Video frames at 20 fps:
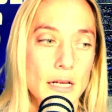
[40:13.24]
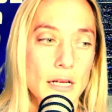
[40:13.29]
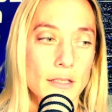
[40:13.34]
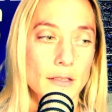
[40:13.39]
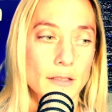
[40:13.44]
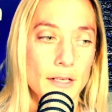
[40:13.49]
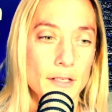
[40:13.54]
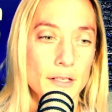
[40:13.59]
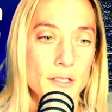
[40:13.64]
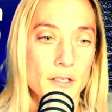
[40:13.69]
a
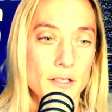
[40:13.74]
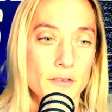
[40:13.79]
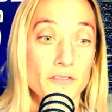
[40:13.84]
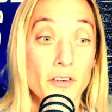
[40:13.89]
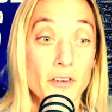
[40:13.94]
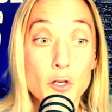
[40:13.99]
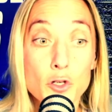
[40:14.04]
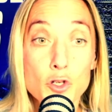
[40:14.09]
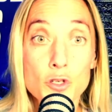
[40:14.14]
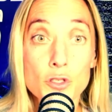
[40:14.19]
lens of
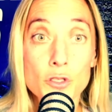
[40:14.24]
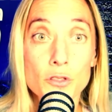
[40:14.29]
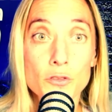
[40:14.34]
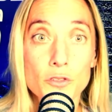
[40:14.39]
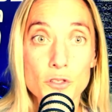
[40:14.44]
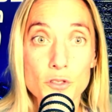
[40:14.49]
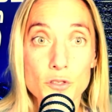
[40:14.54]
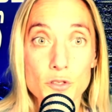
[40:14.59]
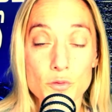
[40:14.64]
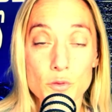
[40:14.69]
fictional
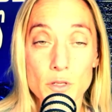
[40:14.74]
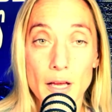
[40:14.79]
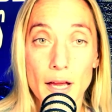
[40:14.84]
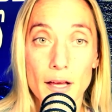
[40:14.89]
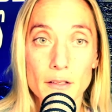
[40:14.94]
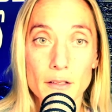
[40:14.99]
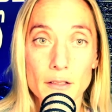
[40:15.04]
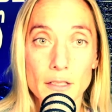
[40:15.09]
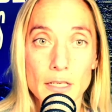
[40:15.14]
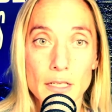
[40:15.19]
versus
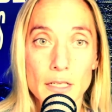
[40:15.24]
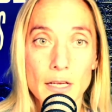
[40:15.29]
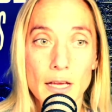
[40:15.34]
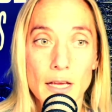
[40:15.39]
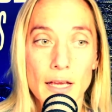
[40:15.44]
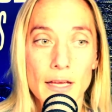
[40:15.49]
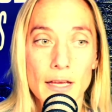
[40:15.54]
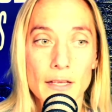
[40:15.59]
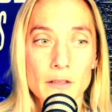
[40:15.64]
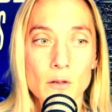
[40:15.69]
reality.
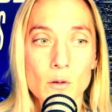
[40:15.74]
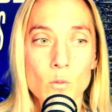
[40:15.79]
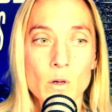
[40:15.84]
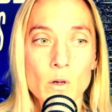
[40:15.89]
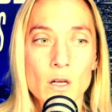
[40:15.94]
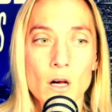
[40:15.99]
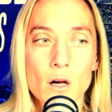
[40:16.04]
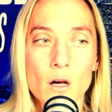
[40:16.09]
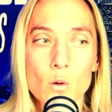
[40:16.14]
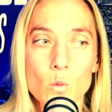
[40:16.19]
And
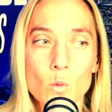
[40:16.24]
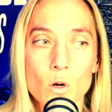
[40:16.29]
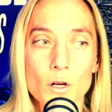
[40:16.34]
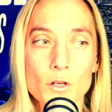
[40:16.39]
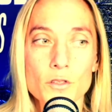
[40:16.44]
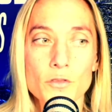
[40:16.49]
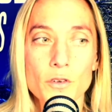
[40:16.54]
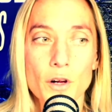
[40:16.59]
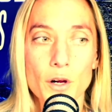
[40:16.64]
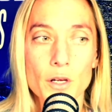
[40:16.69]
we all
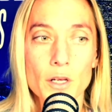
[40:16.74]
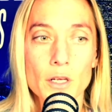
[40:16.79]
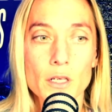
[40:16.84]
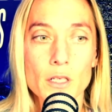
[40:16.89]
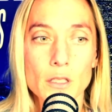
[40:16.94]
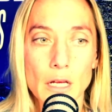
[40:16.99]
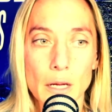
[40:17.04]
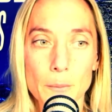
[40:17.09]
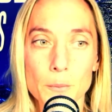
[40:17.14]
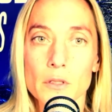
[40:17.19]
worked very
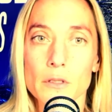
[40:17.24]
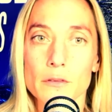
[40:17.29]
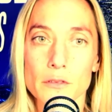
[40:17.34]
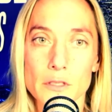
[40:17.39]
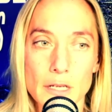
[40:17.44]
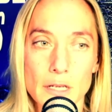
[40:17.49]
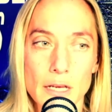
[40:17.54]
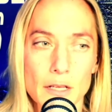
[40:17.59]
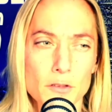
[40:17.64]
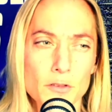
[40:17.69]

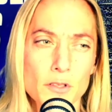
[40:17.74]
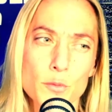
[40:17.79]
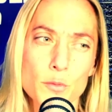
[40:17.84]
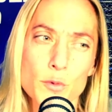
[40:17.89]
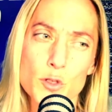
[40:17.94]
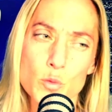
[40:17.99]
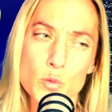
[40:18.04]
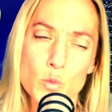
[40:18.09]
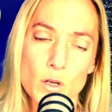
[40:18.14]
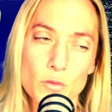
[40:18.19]
collaboratively together. There
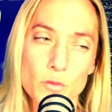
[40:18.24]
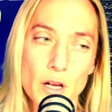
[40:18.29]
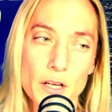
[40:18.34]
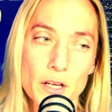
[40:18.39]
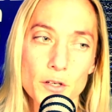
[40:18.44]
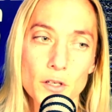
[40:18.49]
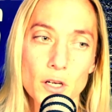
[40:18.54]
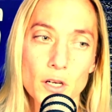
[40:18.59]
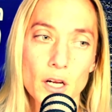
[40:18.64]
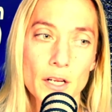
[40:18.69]
was one
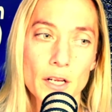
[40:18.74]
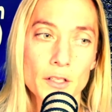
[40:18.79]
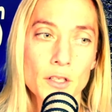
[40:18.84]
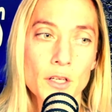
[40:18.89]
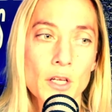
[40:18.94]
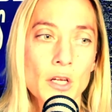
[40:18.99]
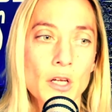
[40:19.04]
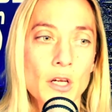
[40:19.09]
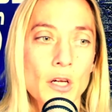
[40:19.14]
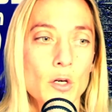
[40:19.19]
writer on
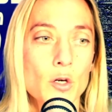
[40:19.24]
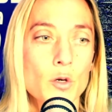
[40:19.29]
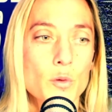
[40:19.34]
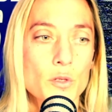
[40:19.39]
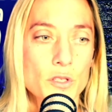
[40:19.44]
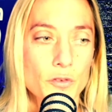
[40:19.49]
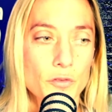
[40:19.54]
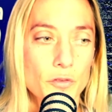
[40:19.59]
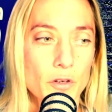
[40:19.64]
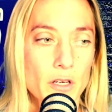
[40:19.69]
who
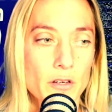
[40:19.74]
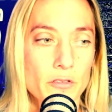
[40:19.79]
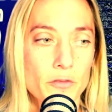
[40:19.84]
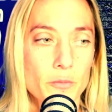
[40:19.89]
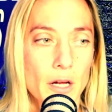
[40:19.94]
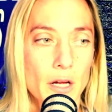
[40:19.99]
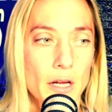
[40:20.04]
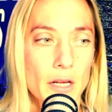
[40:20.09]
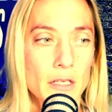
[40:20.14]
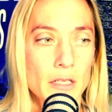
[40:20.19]
was a friend of
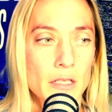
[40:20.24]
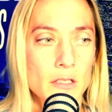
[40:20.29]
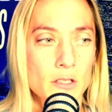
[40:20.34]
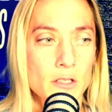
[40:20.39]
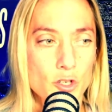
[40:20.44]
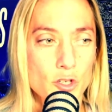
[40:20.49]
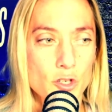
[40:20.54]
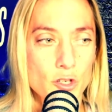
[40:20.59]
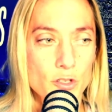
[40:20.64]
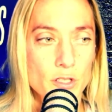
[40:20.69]
mine
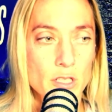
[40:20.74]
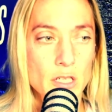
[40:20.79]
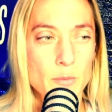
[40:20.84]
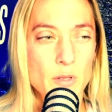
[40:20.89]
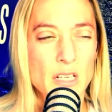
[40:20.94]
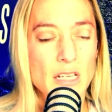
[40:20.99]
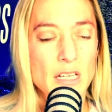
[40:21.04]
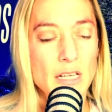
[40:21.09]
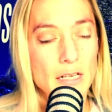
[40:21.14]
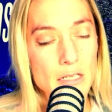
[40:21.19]
in Jersey,
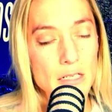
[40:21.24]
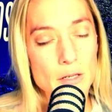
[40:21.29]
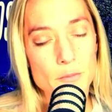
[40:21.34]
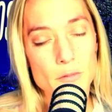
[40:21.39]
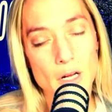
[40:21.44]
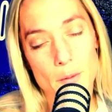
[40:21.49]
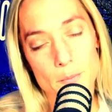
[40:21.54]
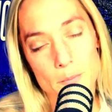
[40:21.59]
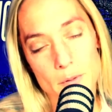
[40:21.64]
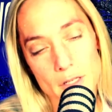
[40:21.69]
but he ended up
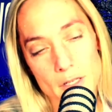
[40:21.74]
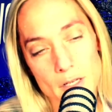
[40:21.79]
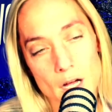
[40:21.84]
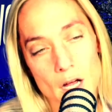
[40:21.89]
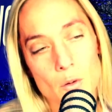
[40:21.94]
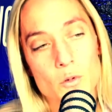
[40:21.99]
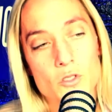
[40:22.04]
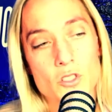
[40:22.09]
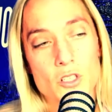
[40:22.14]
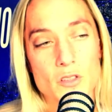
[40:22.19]
not being
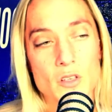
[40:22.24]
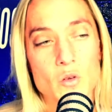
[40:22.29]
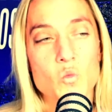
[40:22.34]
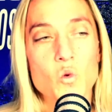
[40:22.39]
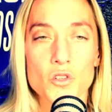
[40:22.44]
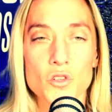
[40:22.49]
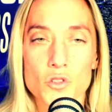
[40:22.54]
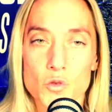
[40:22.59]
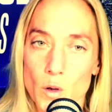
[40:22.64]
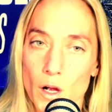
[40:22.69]
on, which I think
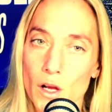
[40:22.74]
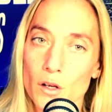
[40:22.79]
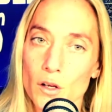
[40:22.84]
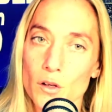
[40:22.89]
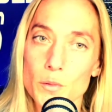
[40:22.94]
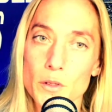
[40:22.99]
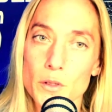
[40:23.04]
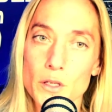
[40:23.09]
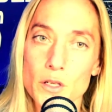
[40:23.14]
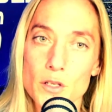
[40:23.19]
worked
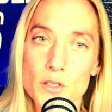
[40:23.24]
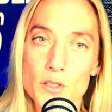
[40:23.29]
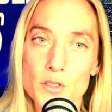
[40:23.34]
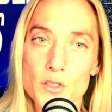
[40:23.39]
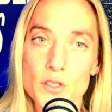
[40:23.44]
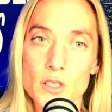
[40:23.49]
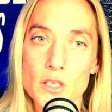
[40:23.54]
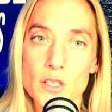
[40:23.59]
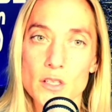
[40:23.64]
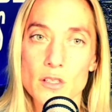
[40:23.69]
well
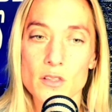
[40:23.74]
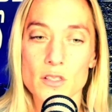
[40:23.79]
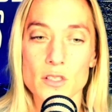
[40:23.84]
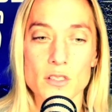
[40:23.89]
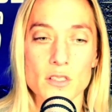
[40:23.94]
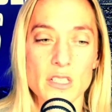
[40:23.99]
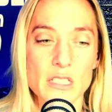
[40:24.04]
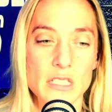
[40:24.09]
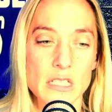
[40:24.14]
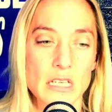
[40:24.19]
because
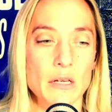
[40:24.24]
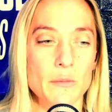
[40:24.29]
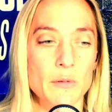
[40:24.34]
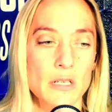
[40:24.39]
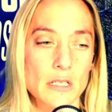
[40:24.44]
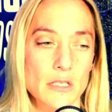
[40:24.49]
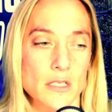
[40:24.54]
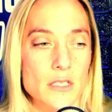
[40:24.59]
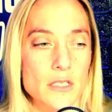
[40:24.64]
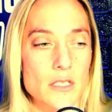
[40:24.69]
the team in
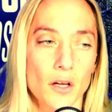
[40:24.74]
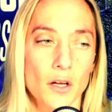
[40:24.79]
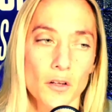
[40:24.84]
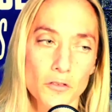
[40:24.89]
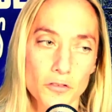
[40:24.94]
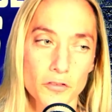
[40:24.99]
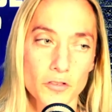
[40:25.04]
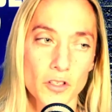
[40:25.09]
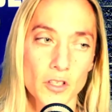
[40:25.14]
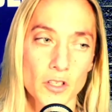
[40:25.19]

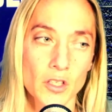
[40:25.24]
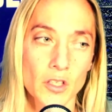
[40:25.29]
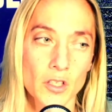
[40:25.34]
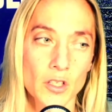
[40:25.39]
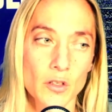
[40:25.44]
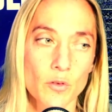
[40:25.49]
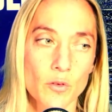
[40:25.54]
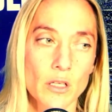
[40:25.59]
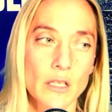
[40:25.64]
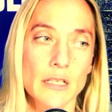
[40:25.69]
itself
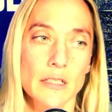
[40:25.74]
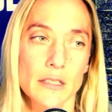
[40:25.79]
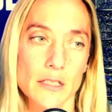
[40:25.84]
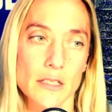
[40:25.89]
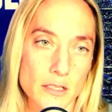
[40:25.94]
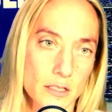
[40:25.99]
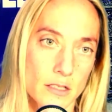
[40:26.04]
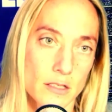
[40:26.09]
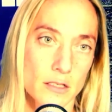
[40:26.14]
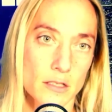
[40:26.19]
really
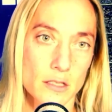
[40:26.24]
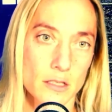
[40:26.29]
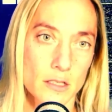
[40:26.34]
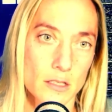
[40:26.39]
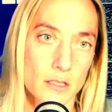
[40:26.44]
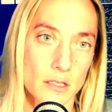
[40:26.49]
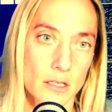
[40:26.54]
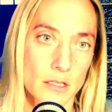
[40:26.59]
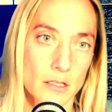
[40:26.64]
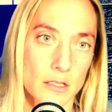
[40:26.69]
listens
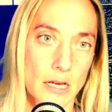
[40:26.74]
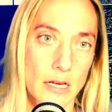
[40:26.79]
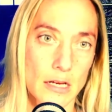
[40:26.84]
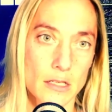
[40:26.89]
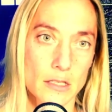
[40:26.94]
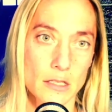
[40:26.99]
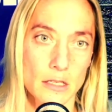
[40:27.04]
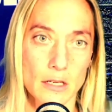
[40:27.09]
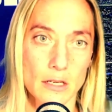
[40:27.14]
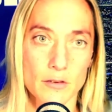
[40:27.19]
and
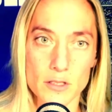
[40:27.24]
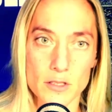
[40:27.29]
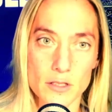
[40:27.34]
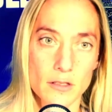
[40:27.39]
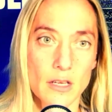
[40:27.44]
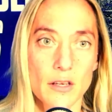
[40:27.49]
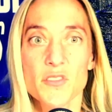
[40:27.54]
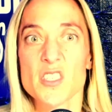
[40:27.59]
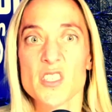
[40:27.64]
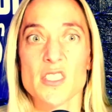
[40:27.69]
takes and gives
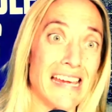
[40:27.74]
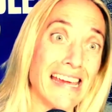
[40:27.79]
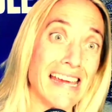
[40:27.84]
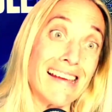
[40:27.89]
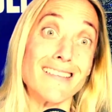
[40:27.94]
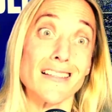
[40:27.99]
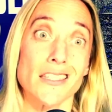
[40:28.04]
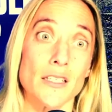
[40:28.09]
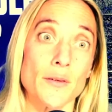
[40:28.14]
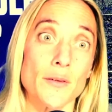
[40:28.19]
and
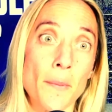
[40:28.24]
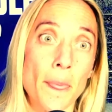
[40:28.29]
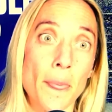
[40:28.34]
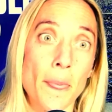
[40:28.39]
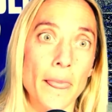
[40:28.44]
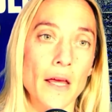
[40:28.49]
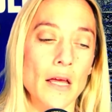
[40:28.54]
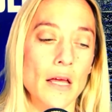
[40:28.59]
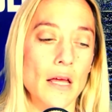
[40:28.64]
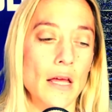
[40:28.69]
takes.
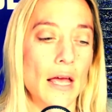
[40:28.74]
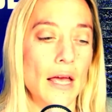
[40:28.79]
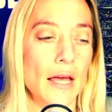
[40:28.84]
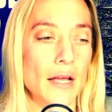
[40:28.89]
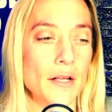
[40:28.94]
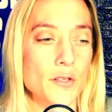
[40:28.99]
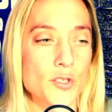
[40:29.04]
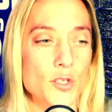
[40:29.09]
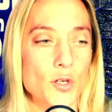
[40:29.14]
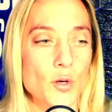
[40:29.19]
Right.
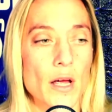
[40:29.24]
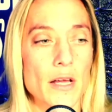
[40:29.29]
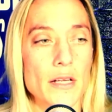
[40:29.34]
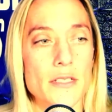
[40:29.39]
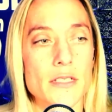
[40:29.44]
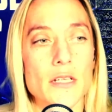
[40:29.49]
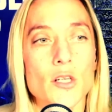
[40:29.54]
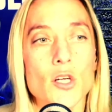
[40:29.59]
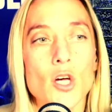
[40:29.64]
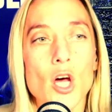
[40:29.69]
And so I
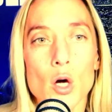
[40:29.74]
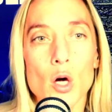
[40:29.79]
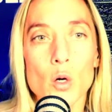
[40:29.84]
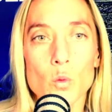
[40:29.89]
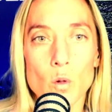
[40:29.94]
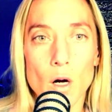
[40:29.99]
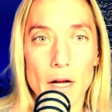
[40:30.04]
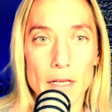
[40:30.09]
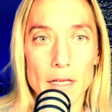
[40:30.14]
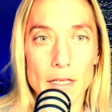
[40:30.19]
did
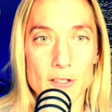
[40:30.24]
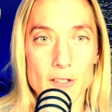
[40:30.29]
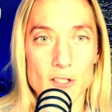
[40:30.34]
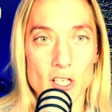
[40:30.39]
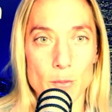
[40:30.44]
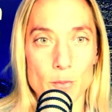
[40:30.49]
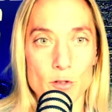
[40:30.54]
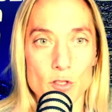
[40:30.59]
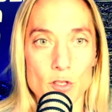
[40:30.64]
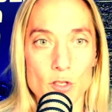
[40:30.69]
co-write each
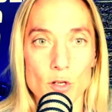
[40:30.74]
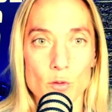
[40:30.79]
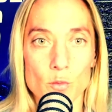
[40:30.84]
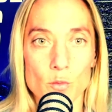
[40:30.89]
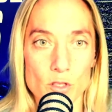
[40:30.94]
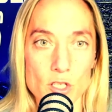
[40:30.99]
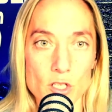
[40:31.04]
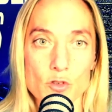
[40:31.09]
episode with each